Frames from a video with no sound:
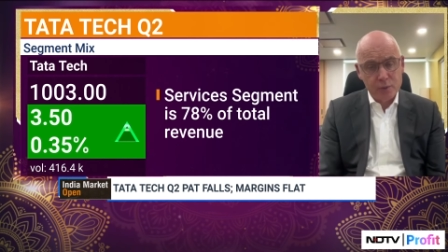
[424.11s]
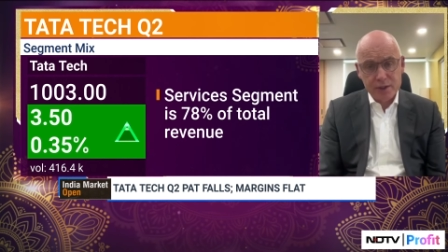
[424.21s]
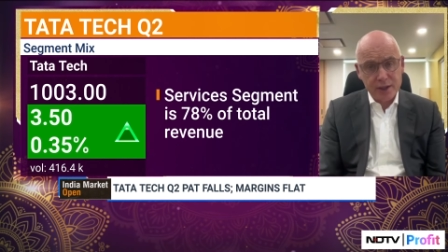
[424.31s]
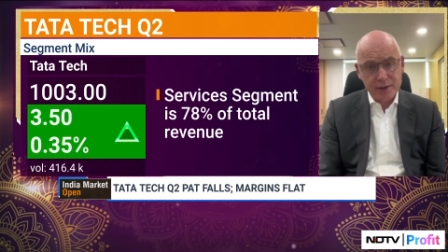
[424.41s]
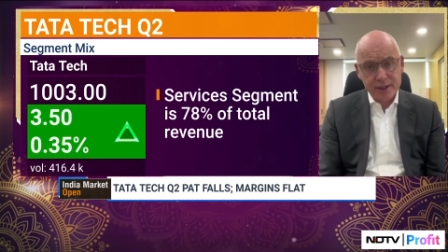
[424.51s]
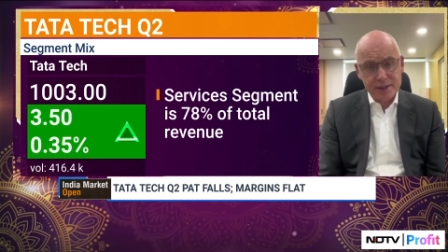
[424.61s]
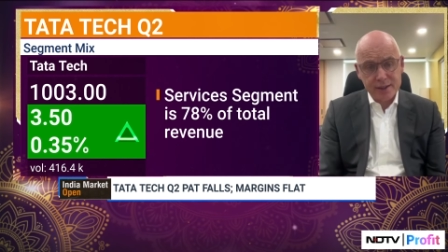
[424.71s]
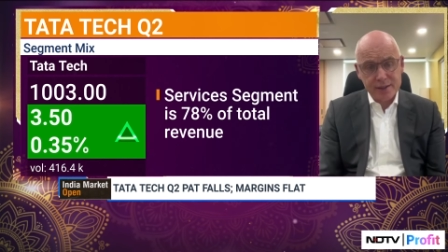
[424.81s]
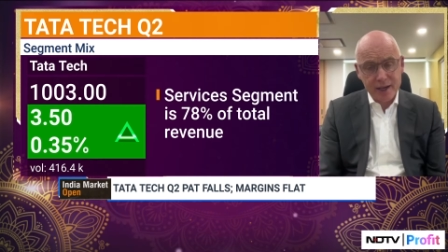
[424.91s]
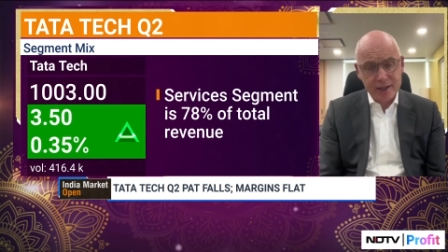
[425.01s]
which I think is
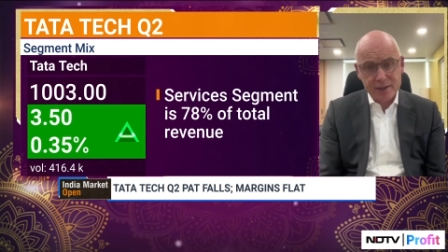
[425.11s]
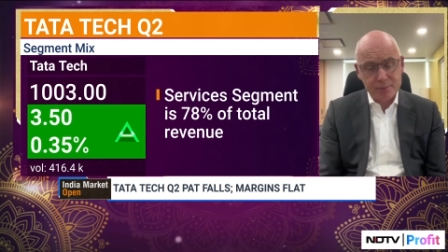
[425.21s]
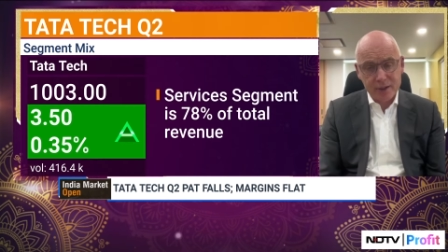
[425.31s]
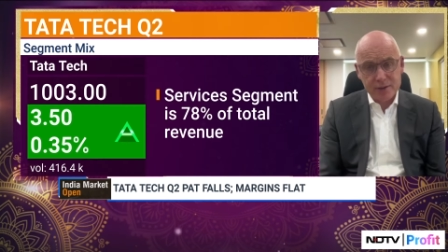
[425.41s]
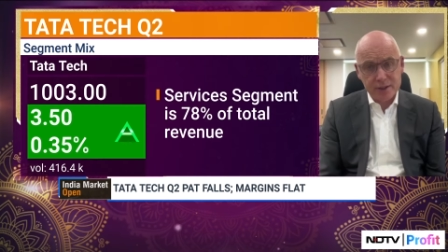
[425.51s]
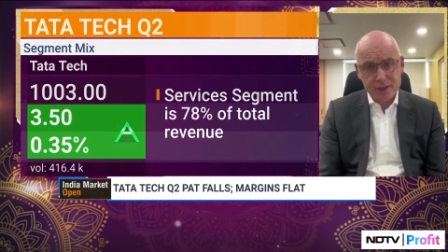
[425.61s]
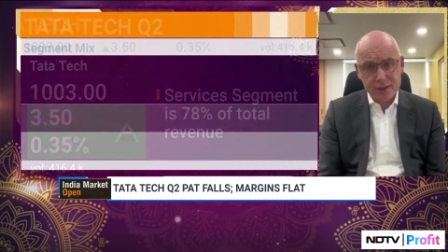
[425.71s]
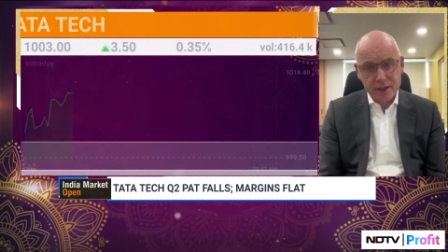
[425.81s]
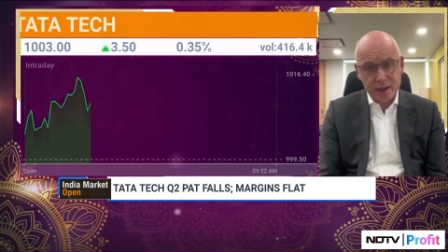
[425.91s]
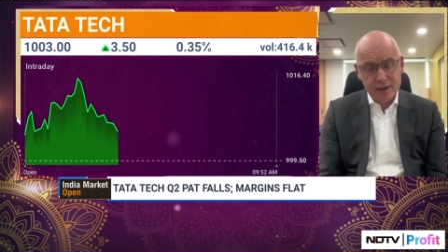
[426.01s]
a testament to
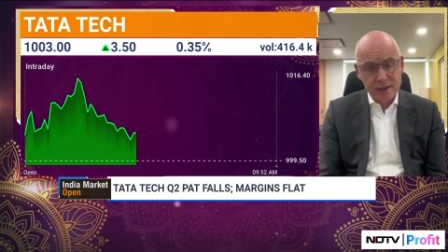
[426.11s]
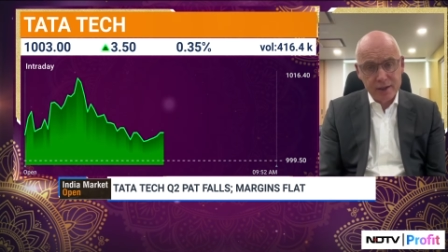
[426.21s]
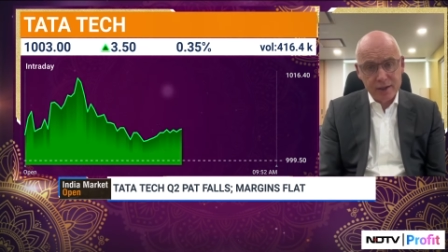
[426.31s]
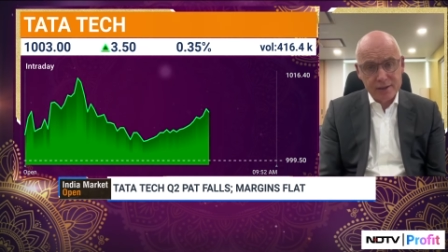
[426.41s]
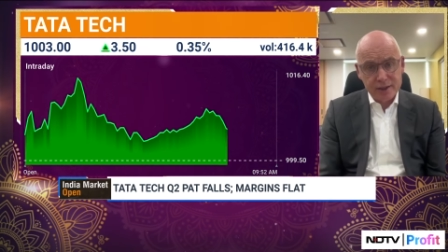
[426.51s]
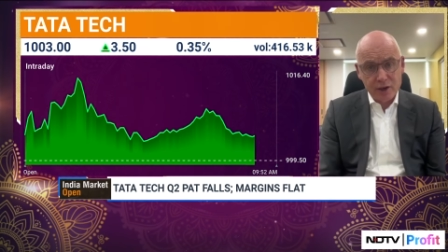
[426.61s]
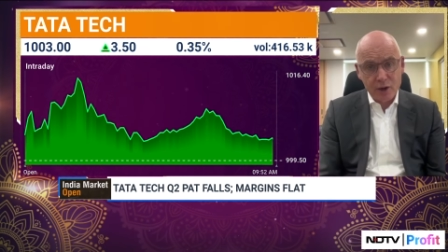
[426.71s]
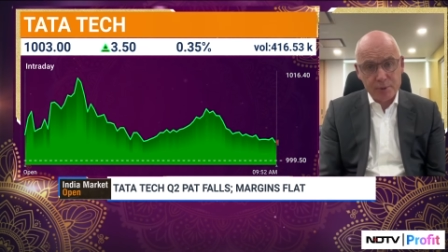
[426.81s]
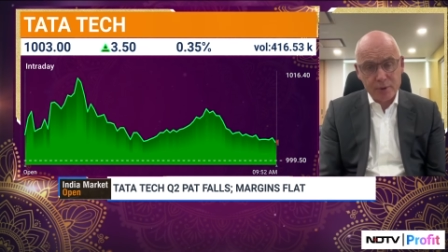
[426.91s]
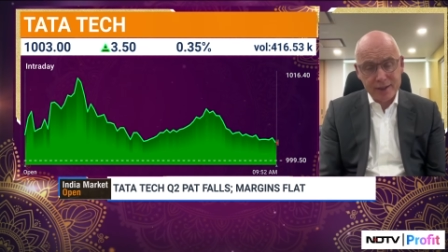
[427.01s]
the
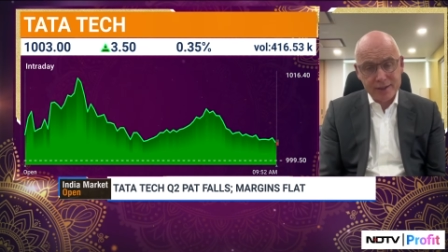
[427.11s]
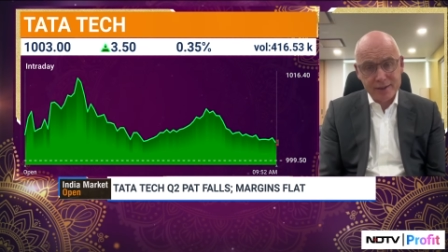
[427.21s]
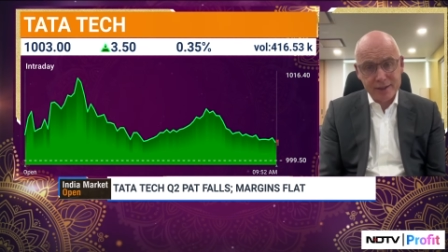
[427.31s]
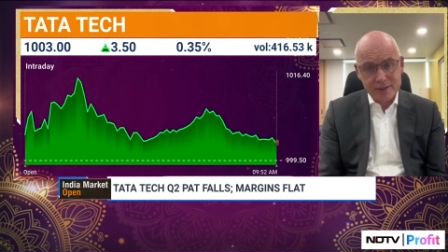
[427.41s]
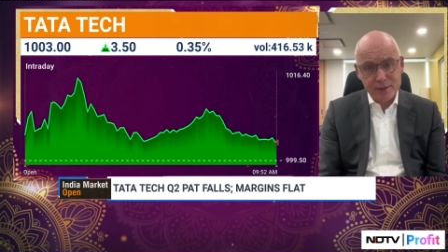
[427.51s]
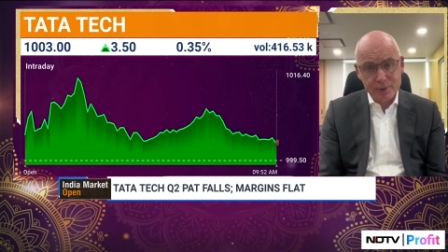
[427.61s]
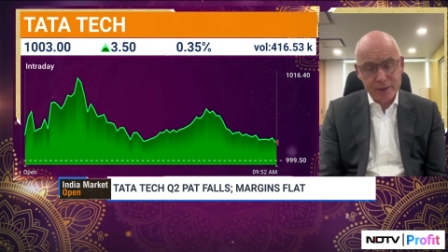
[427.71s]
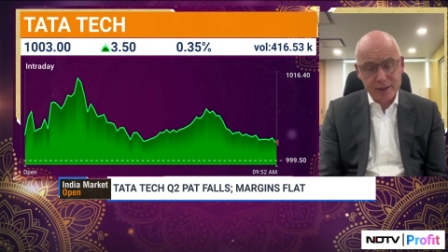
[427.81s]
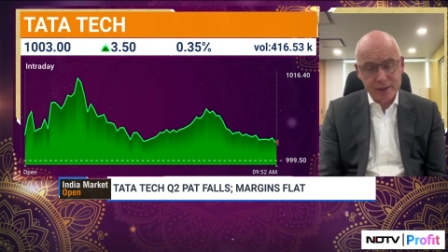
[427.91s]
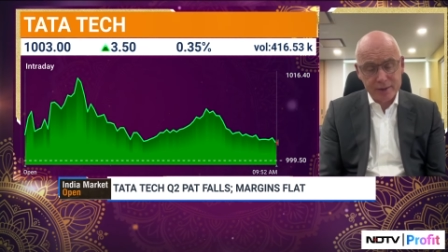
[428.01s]
operating
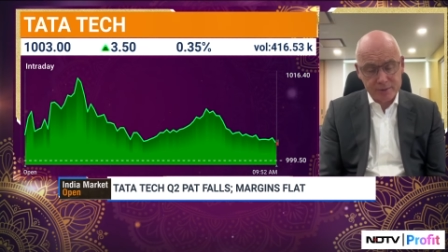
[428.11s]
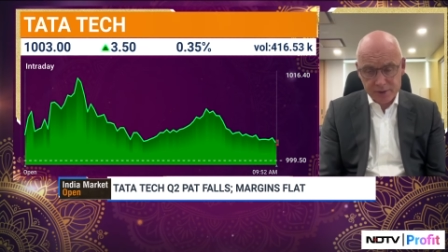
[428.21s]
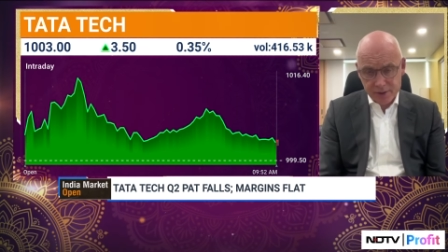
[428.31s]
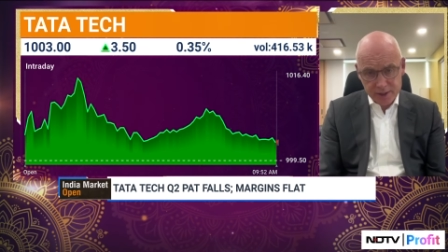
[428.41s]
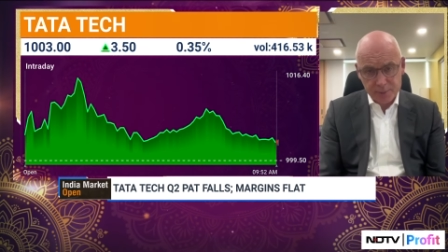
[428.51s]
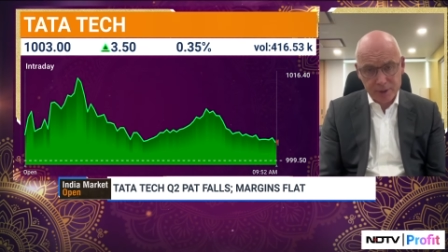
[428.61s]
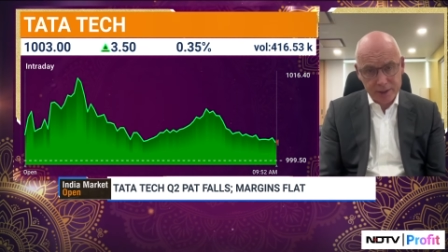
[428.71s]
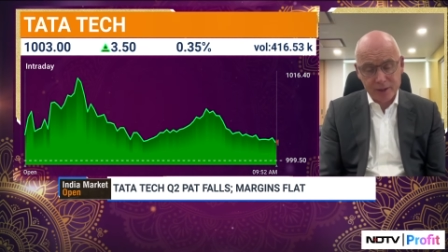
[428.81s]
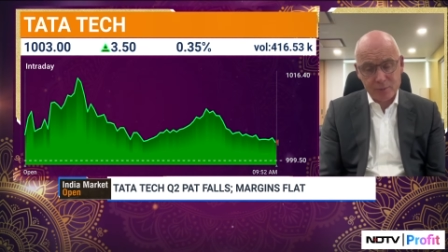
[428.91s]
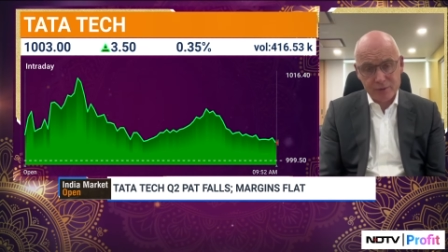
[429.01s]

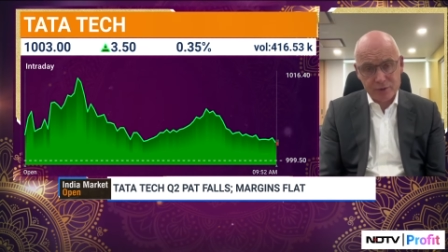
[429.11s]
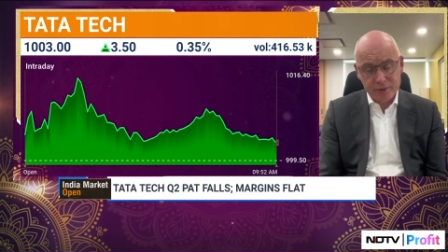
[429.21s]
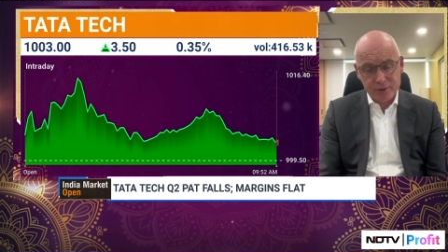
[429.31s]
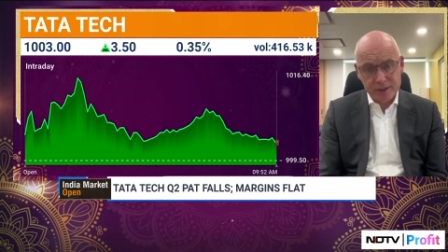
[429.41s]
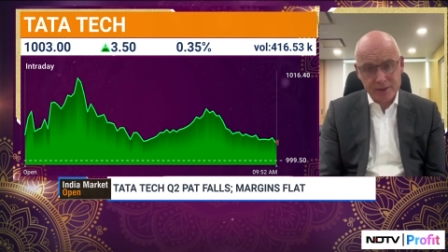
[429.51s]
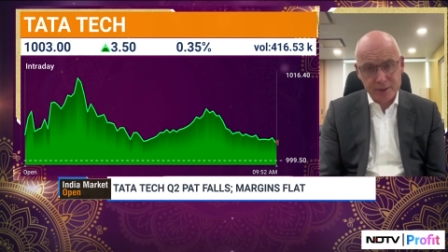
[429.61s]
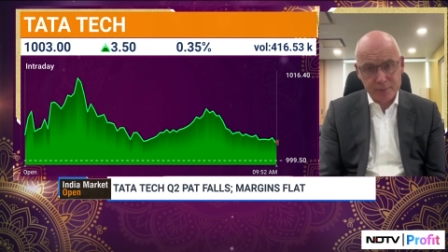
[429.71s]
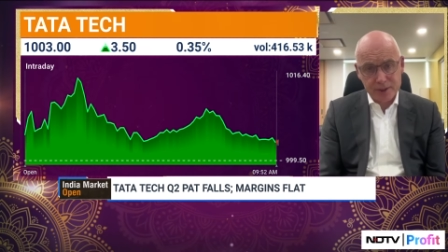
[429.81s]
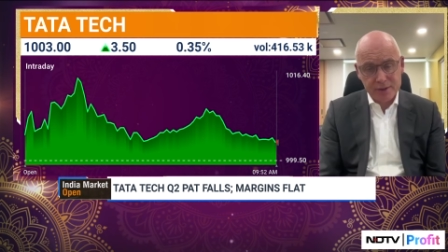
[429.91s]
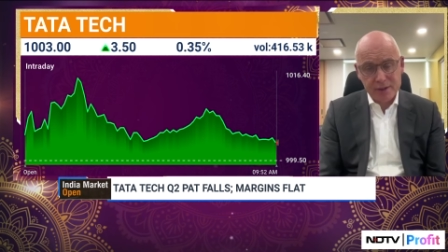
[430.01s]
discipline that we've driven into the
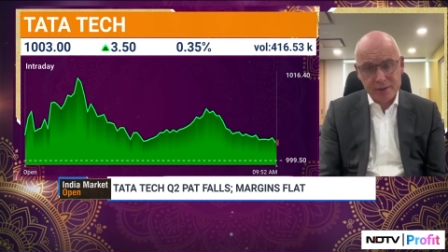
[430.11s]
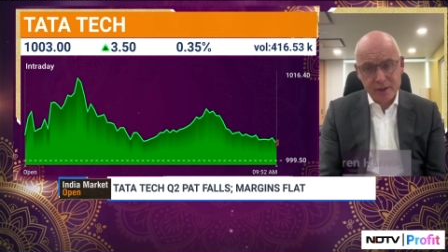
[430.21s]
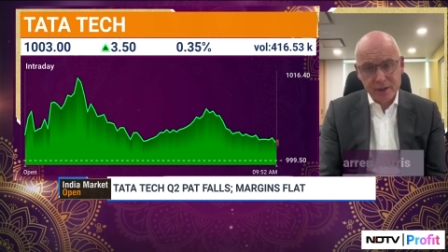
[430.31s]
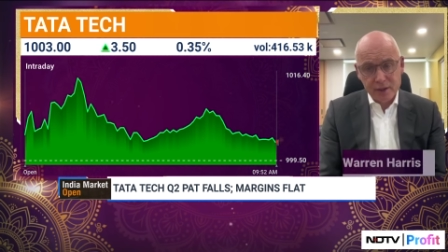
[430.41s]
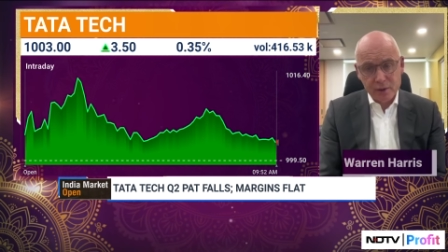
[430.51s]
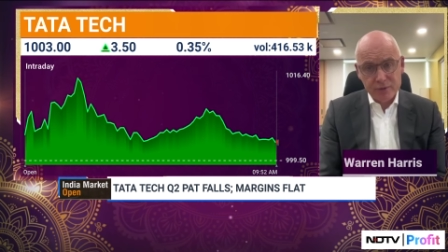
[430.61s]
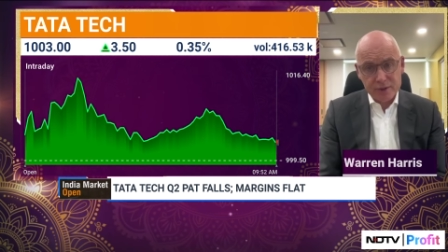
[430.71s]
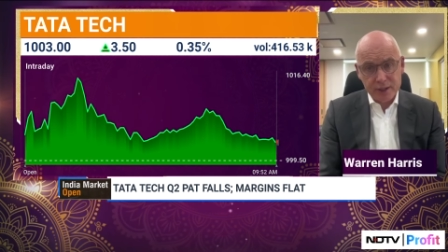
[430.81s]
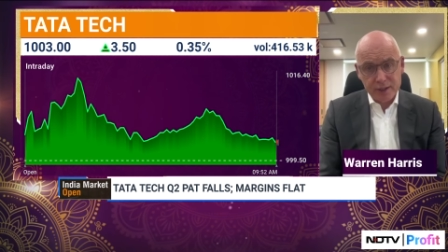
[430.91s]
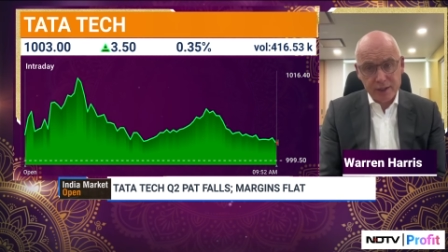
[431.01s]
business. We've
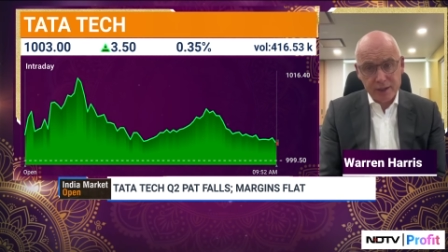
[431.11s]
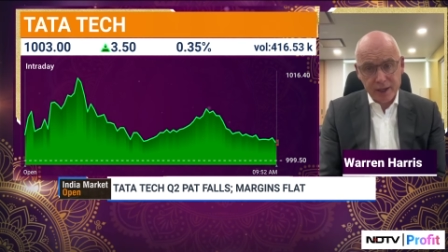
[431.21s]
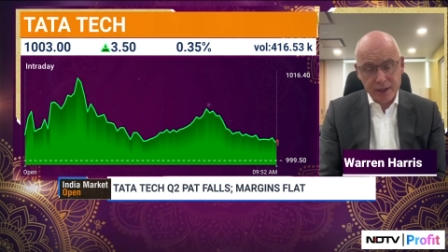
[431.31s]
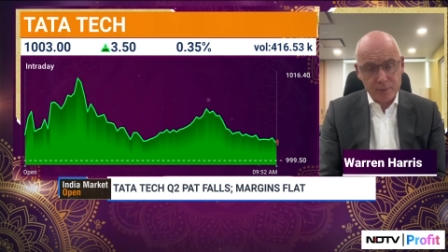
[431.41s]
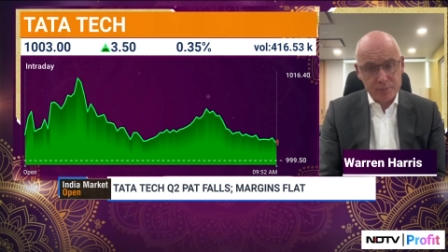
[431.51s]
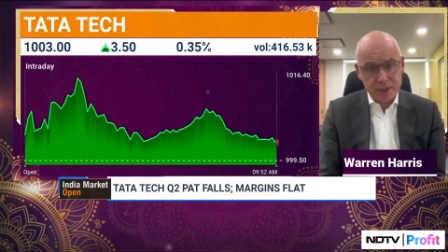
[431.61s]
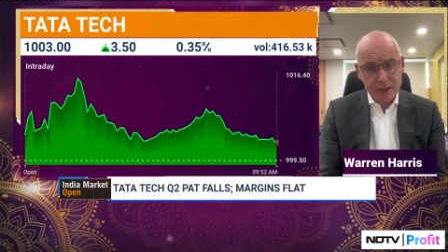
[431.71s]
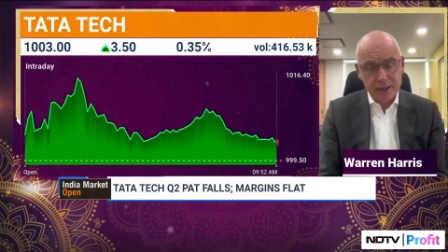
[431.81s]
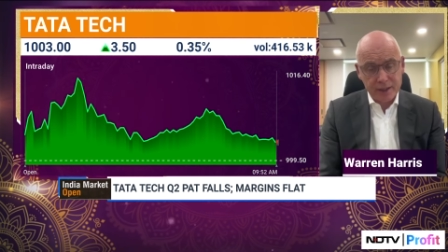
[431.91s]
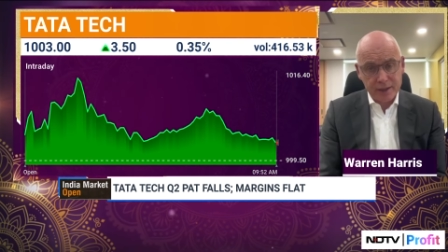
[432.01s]
seen an
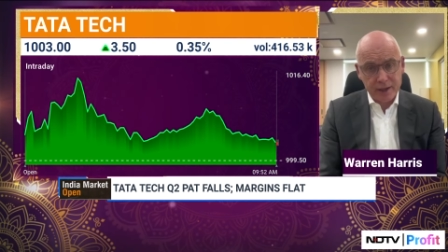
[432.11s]
uptick